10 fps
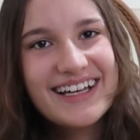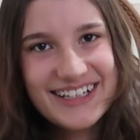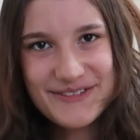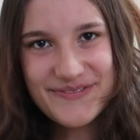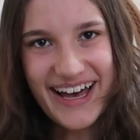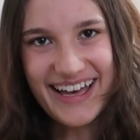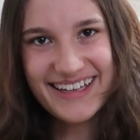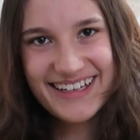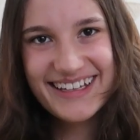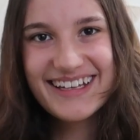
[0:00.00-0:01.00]

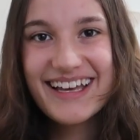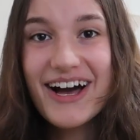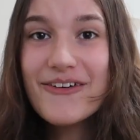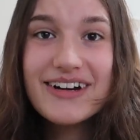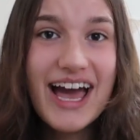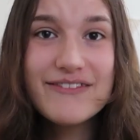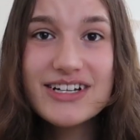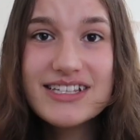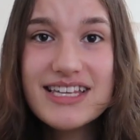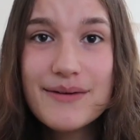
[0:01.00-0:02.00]
Goodbye. Oh, and have a
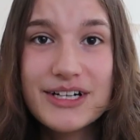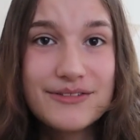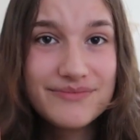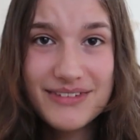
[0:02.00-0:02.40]
good summer.